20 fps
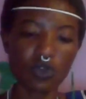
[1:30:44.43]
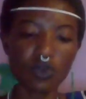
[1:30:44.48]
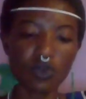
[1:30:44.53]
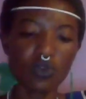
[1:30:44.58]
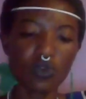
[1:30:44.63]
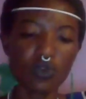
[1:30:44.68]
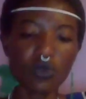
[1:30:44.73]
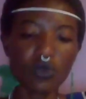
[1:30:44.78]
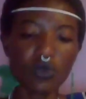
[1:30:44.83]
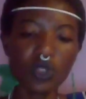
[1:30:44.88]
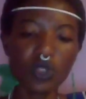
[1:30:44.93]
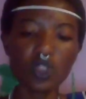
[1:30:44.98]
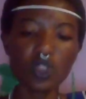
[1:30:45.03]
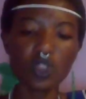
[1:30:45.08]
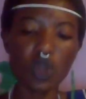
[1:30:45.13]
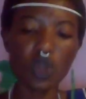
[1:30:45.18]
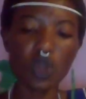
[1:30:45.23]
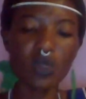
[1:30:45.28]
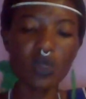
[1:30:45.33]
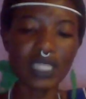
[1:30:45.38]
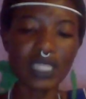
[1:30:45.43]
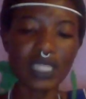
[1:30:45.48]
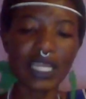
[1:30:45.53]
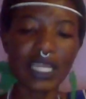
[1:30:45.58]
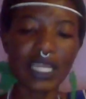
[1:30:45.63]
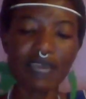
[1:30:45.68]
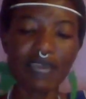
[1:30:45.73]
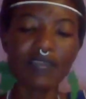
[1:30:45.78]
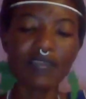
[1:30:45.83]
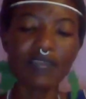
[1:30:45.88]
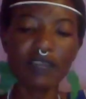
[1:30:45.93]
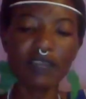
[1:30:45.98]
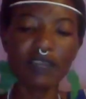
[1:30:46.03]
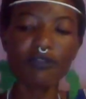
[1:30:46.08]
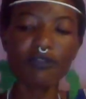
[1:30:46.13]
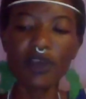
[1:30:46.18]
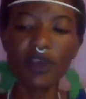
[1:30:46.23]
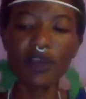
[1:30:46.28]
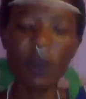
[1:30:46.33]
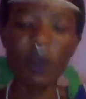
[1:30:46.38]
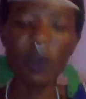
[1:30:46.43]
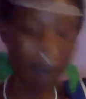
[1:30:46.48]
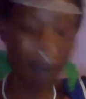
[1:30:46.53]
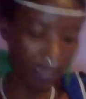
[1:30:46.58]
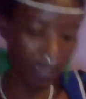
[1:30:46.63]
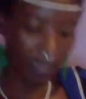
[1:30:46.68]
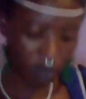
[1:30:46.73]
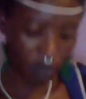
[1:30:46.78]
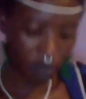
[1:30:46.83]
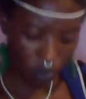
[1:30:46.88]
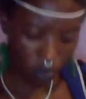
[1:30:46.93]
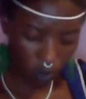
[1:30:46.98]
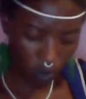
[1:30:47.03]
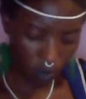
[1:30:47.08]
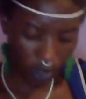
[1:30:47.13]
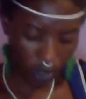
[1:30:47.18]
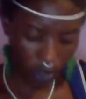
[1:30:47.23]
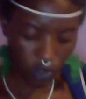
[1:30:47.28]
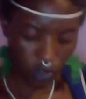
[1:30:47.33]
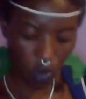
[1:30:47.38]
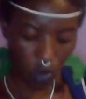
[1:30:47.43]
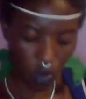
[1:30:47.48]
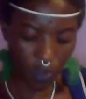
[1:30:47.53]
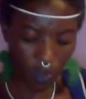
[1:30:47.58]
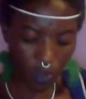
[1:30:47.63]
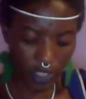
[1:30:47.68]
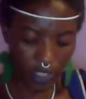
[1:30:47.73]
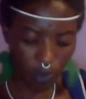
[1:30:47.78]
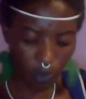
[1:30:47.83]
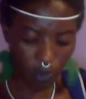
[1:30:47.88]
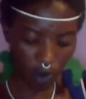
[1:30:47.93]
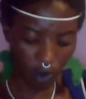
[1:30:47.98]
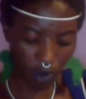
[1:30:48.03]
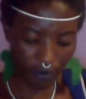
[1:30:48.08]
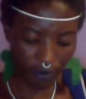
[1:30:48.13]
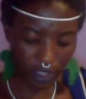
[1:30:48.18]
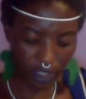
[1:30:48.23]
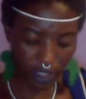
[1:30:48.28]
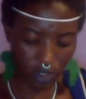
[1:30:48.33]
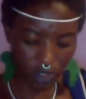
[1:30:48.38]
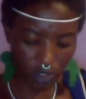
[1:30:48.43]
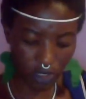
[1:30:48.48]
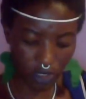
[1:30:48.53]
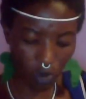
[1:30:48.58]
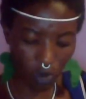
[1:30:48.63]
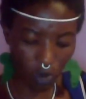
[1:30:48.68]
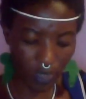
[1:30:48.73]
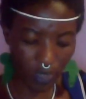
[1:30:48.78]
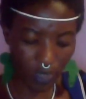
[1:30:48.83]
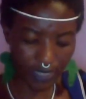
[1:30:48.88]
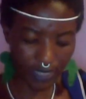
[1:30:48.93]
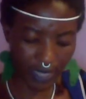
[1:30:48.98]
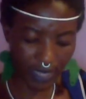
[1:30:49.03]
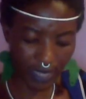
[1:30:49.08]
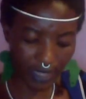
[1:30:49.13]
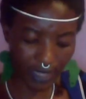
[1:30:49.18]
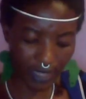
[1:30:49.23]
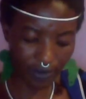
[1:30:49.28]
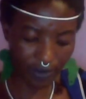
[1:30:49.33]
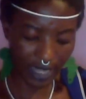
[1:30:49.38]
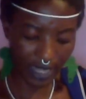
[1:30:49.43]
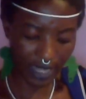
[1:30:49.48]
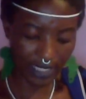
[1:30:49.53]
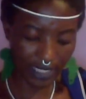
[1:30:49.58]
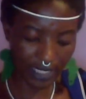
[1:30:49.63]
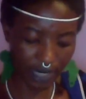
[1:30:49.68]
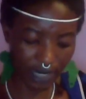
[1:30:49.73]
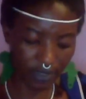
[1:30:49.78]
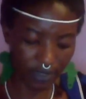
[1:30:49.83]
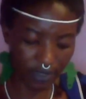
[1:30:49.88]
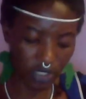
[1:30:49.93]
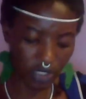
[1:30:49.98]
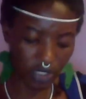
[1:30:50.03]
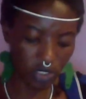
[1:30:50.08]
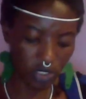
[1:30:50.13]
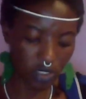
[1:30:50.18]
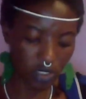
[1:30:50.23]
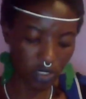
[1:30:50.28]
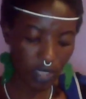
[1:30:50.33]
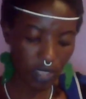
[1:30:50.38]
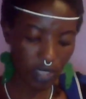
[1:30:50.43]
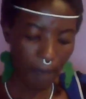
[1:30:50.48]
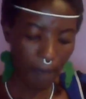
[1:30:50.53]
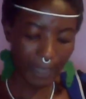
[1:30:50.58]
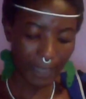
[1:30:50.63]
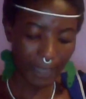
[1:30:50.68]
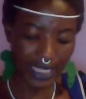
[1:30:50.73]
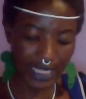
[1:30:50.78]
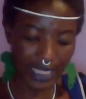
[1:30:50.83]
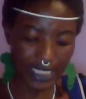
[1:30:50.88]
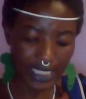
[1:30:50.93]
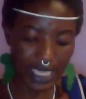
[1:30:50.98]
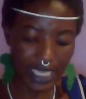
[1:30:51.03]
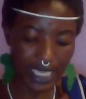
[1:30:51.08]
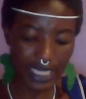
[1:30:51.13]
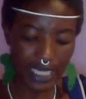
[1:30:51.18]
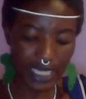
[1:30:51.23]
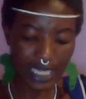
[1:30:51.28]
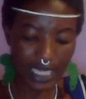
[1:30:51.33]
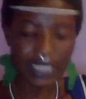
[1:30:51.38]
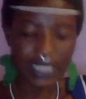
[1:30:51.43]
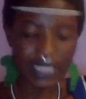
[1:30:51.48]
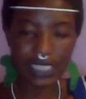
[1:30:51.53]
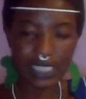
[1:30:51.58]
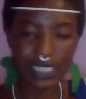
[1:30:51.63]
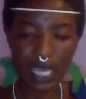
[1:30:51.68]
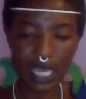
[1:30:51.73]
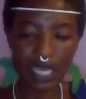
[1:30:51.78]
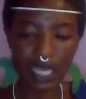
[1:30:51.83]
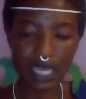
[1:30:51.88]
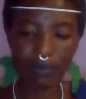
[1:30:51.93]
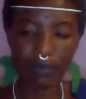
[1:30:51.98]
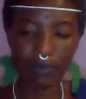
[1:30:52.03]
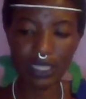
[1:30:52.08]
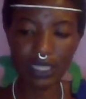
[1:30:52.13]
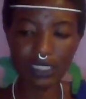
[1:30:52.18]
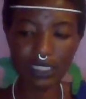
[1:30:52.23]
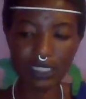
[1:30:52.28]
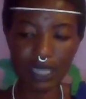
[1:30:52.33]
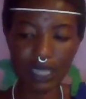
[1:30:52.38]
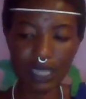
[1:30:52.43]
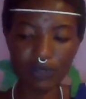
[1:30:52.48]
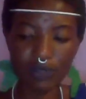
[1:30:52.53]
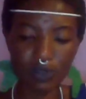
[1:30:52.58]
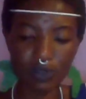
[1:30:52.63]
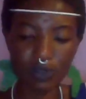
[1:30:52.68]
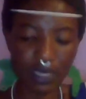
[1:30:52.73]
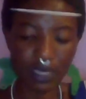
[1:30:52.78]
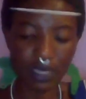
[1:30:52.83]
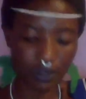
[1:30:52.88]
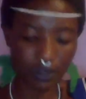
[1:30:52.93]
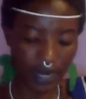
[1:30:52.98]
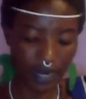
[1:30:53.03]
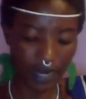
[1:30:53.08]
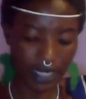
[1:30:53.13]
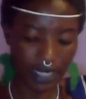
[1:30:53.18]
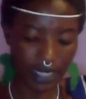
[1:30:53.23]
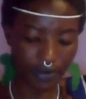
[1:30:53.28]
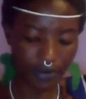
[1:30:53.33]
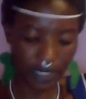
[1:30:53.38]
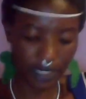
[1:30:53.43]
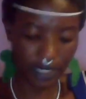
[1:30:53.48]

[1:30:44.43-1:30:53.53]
so you were chosen, even if maybe you weren't always perfect, you didn't always make the right directions, but they saying it's time to make the right